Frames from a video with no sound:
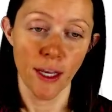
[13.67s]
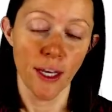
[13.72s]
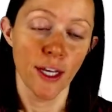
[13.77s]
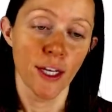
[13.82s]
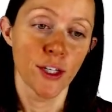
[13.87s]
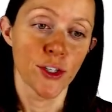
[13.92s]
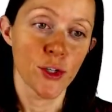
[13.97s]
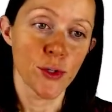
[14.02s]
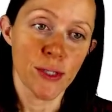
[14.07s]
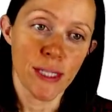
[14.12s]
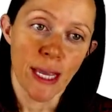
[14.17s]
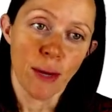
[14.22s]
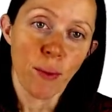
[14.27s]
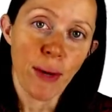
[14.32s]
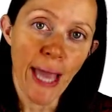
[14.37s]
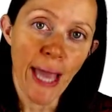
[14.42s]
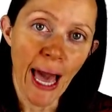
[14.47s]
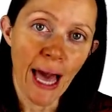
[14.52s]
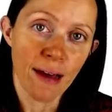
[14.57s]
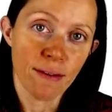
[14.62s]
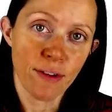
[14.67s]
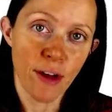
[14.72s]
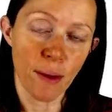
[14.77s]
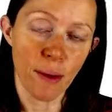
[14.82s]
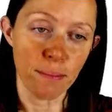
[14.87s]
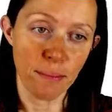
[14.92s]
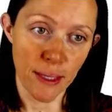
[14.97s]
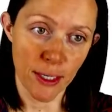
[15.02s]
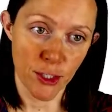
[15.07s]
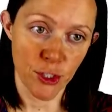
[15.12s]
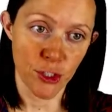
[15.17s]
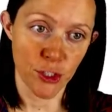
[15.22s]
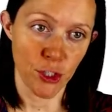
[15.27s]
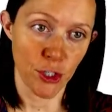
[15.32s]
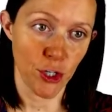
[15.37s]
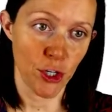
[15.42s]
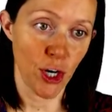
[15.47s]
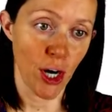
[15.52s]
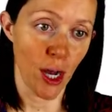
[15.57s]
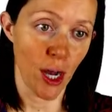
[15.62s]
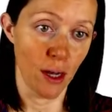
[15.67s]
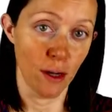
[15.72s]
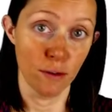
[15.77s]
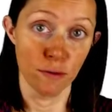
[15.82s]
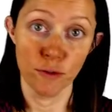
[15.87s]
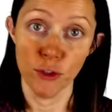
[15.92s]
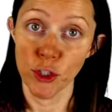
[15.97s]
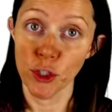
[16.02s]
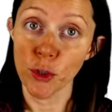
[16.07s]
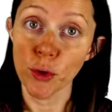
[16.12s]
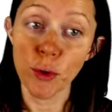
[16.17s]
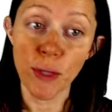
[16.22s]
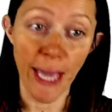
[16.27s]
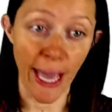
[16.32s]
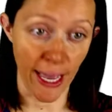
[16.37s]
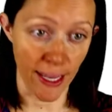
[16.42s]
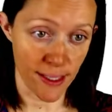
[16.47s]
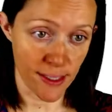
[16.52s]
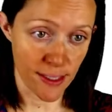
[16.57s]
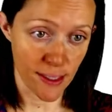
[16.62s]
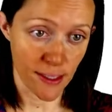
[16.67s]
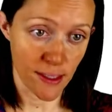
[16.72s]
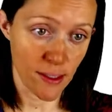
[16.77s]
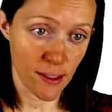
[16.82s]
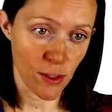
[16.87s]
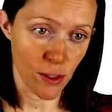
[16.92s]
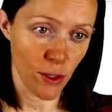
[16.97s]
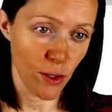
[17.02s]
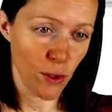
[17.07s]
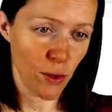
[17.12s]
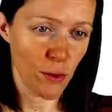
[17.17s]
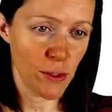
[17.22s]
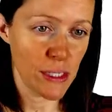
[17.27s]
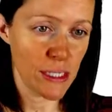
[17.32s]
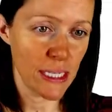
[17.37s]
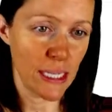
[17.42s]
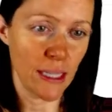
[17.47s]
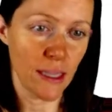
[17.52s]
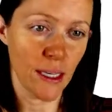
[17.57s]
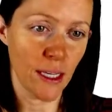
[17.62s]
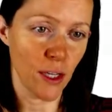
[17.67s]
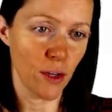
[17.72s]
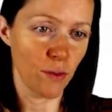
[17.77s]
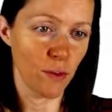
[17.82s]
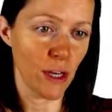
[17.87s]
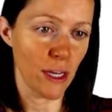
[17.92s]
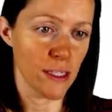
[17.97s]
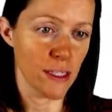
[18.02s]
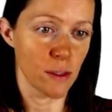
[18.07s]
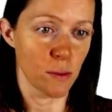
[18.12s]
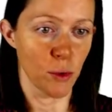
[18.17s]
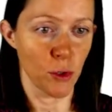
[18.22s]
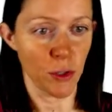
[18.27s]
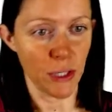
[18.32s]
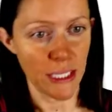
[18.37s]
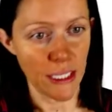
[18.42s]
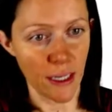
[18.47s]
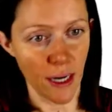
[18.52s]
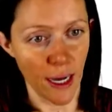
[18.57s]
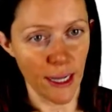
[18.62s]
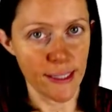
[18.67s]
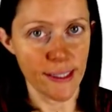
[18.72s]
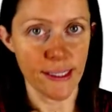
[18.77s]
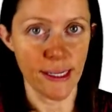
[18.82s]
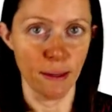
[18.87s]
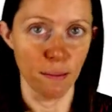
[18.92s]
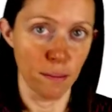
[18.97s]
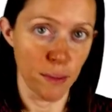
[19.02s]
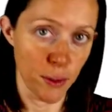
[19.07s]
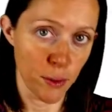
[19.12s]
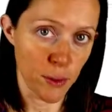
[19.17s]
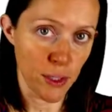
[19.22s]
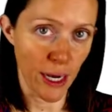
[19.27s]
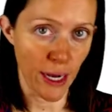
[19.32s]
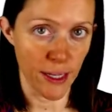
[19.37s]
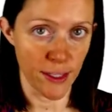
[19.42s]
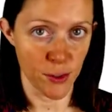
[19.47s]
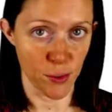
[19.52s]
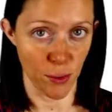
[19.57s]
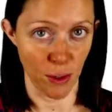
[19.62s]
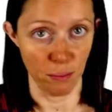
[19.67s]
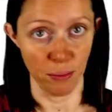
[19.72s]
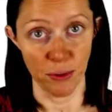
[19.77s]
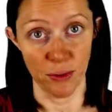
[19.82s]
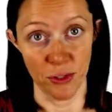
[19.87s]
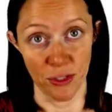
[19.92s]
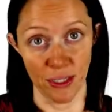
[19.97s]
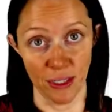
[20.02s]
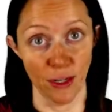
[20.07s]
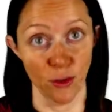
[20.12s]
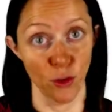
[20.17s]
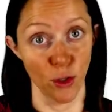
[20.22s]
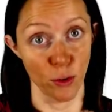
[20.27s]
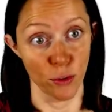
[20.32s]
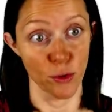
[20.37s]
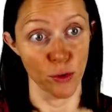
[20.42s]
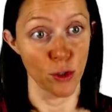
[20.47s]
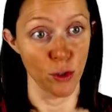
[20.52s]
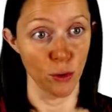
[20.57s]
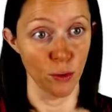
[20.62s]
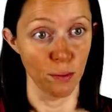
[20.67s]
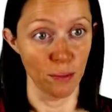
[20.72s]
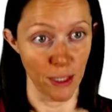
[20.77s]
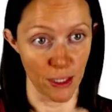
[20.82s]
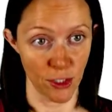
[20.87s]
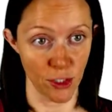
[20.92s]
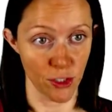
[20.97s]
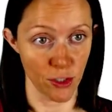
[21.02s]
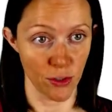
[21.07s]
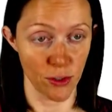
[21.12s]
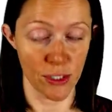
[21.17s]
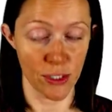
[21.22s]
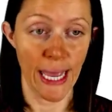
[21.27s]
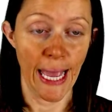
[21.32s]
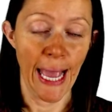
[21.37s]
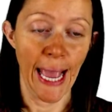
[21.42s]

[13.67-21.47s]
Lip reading: So say we have a mixture of two gases. So you see that you've got some green dots and blue dots representing those two mixtures.